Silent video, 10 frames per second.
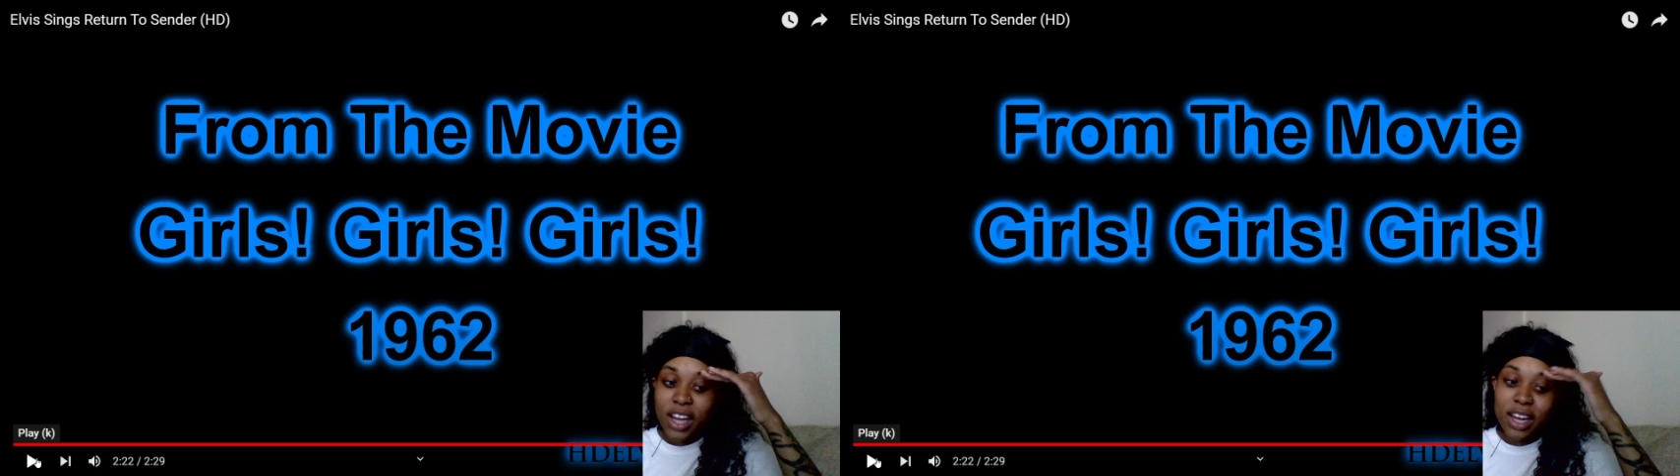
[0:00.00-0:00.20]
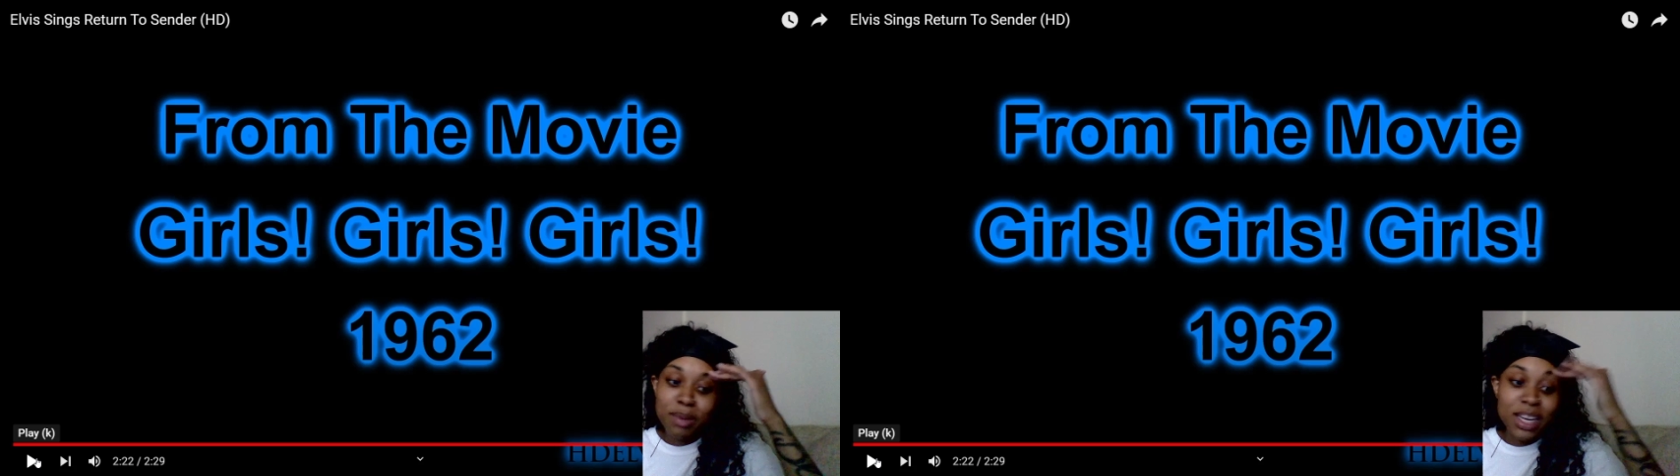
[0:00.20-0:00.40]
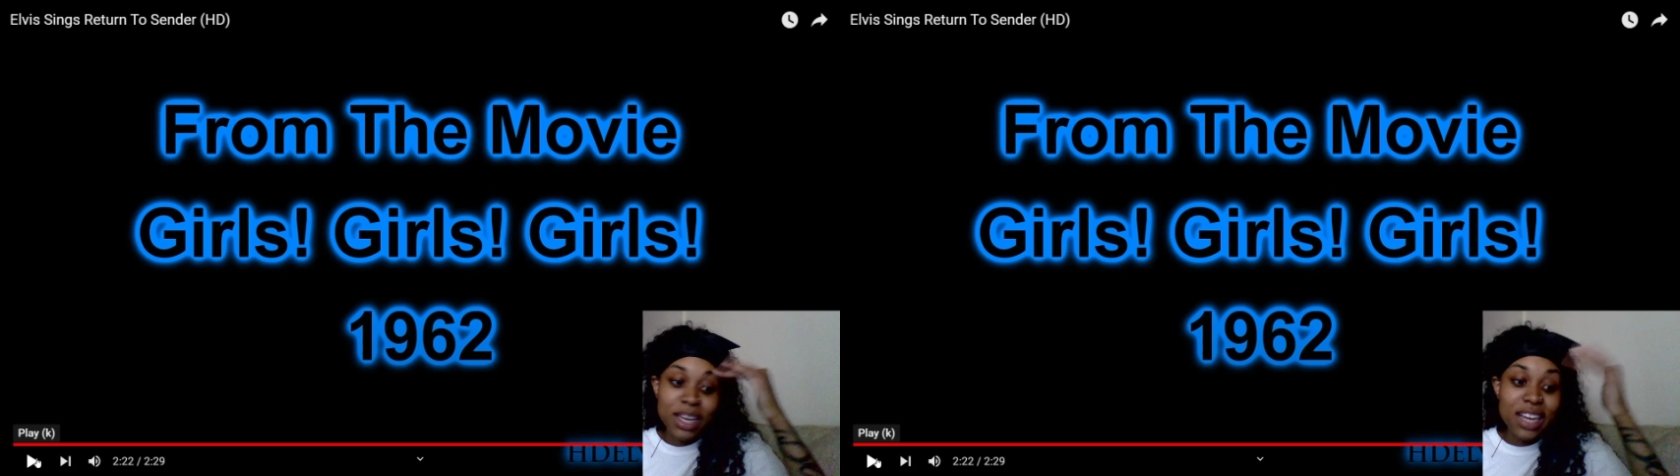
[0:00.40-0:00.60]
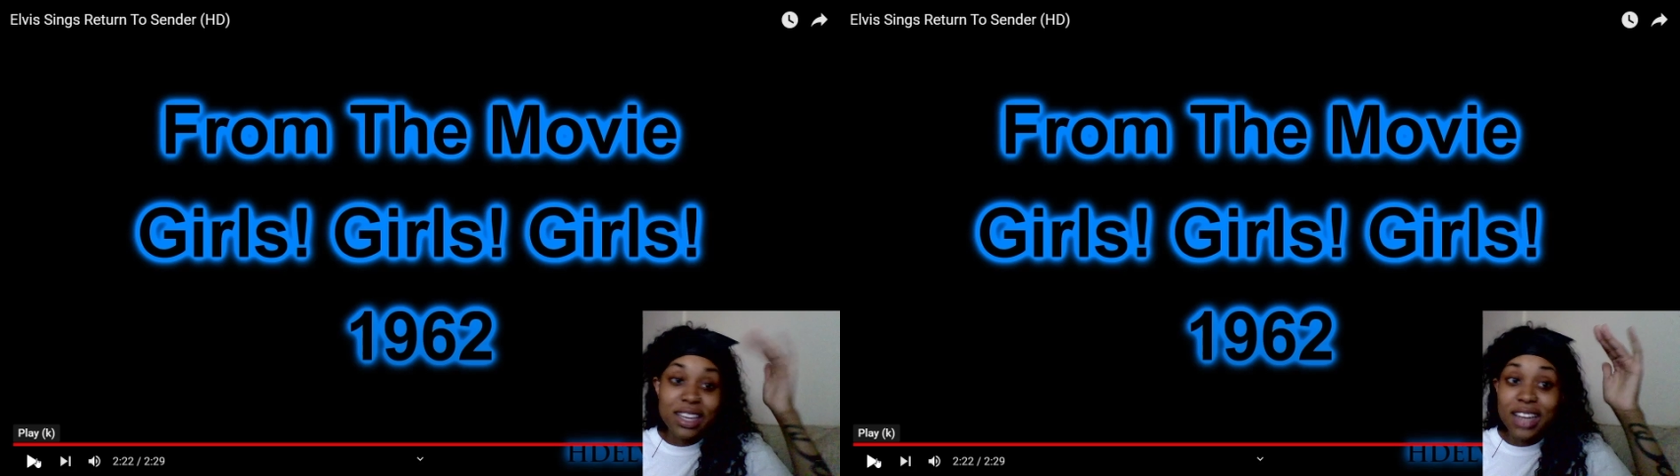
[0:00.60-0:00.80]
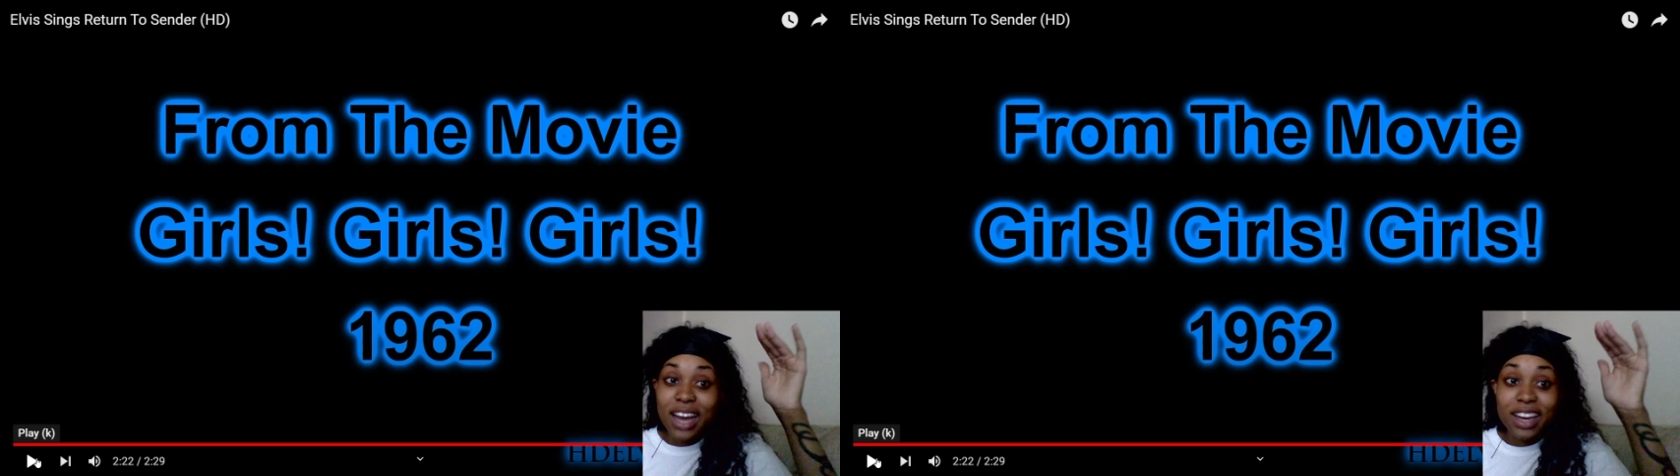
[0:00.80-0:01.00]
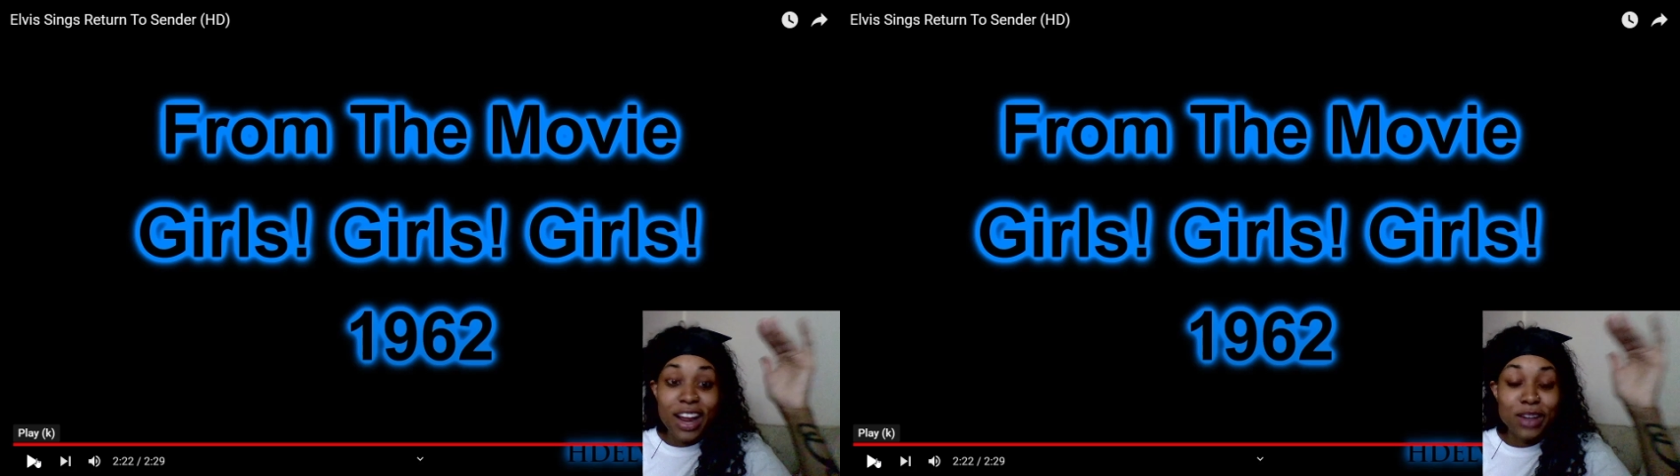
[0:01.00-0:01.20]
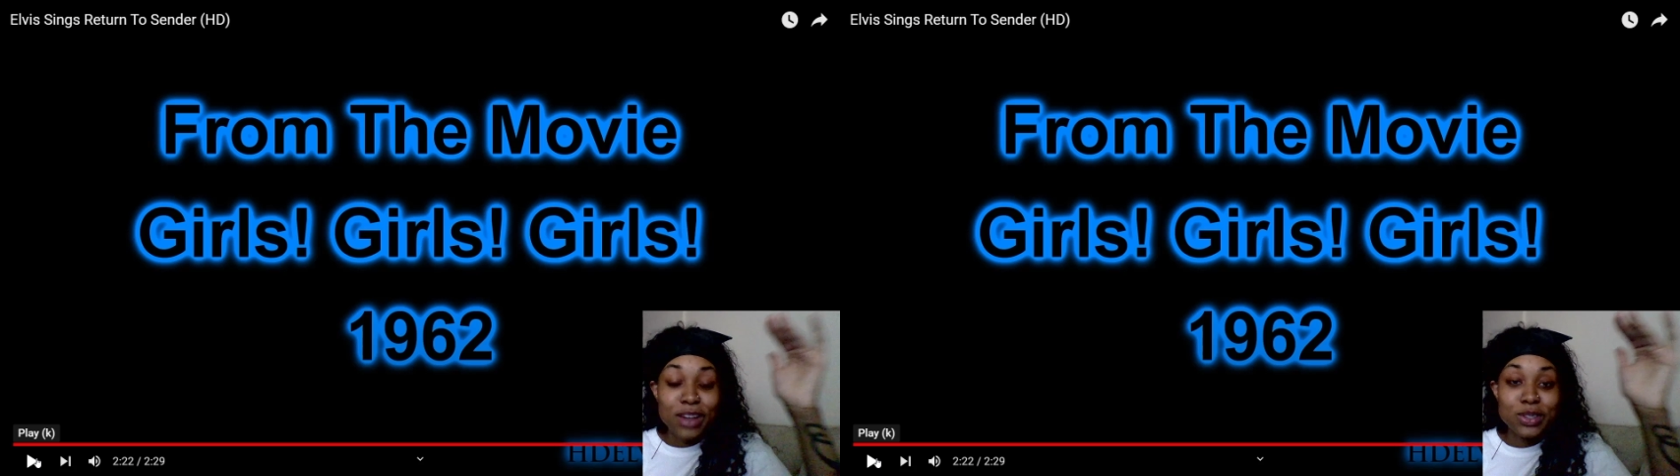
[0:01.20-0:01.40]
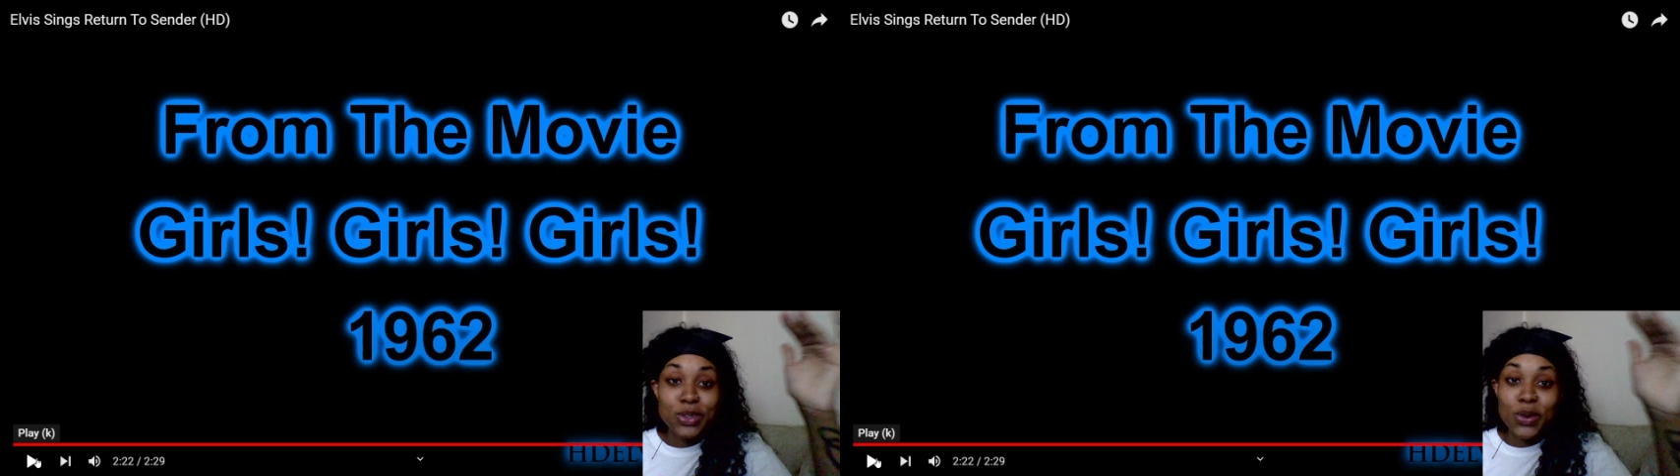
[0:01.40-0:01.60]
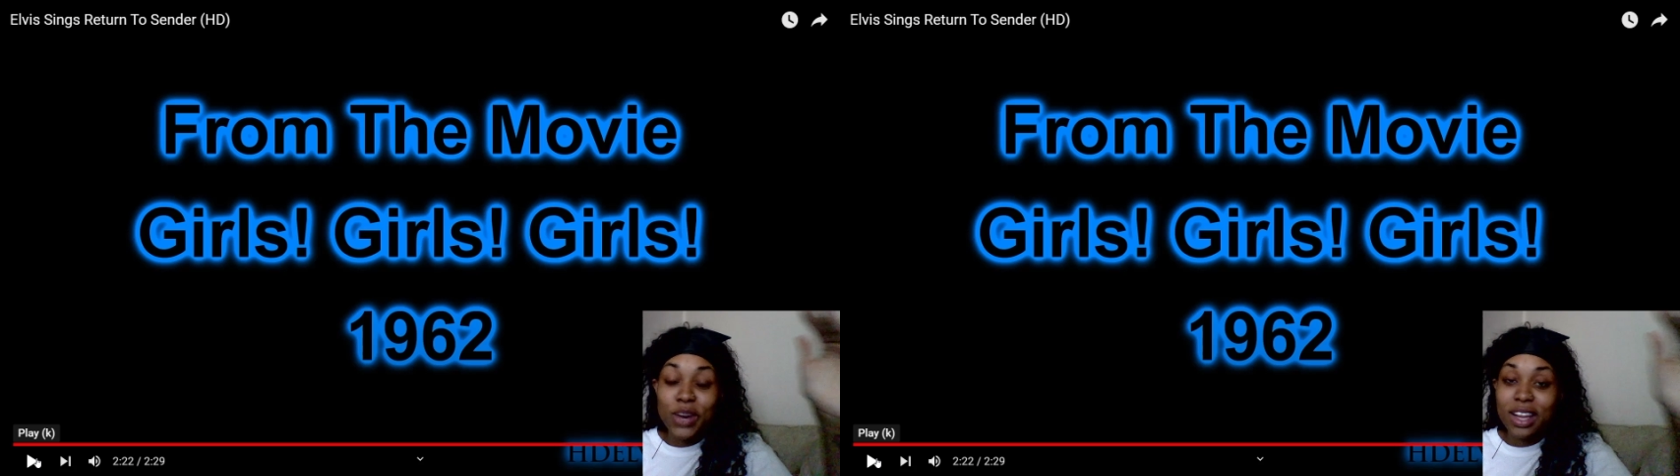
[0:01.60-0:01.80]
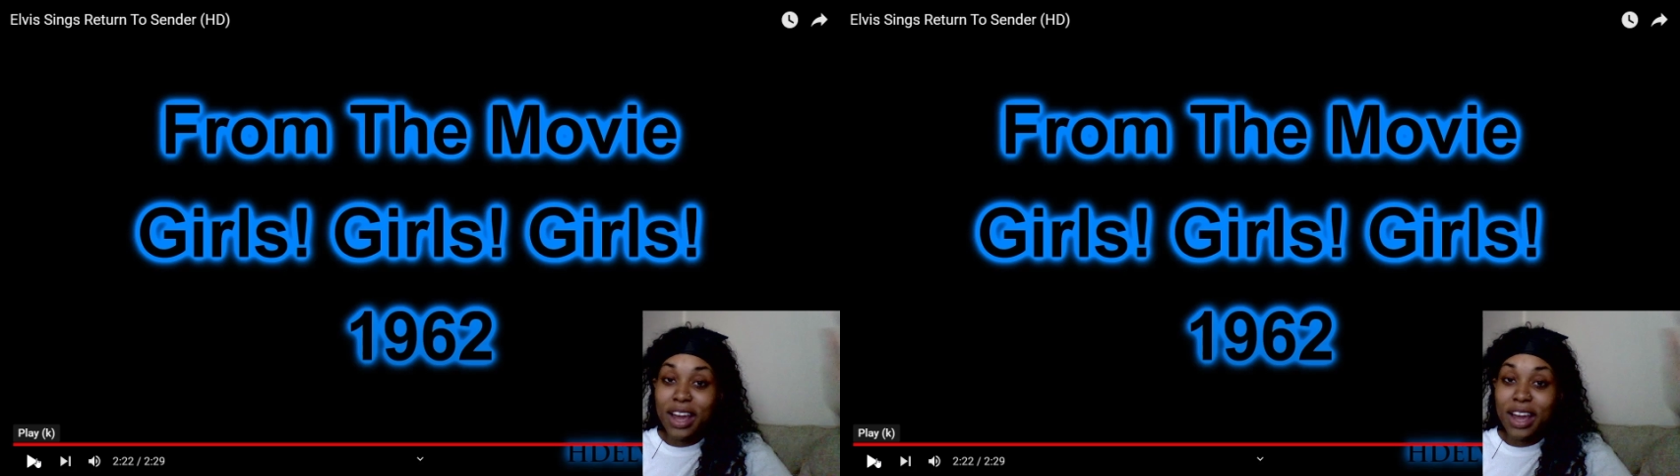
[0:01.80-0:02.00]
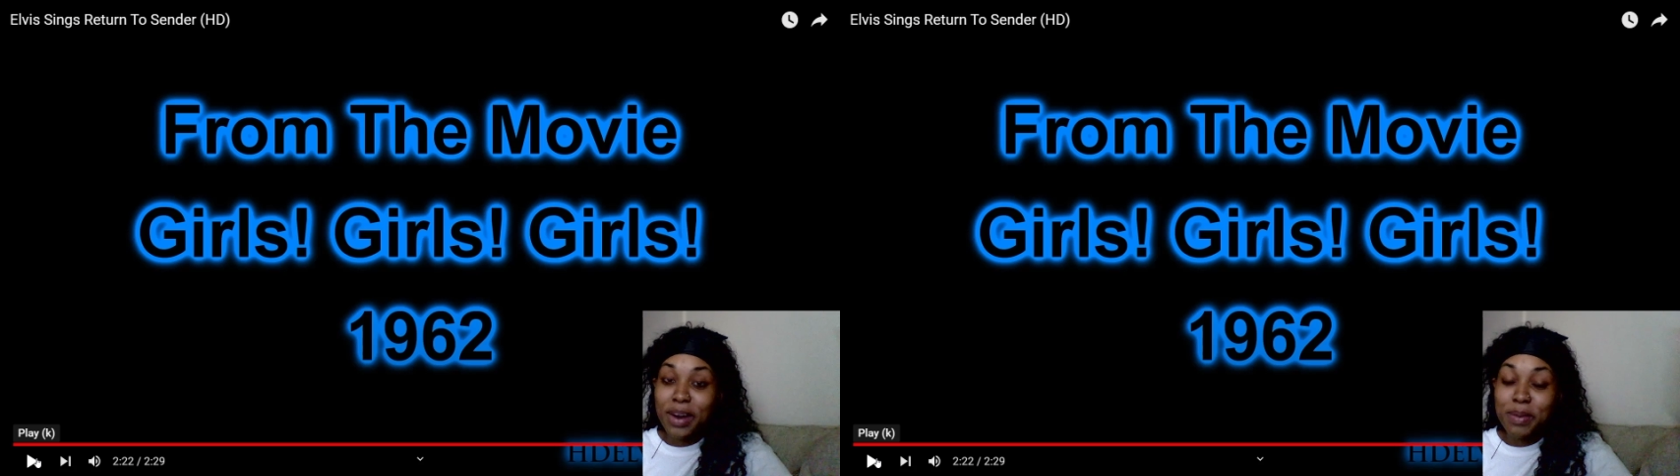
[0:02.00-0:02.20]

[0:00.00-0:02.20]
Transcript: I mean, it'll die down sooner or later,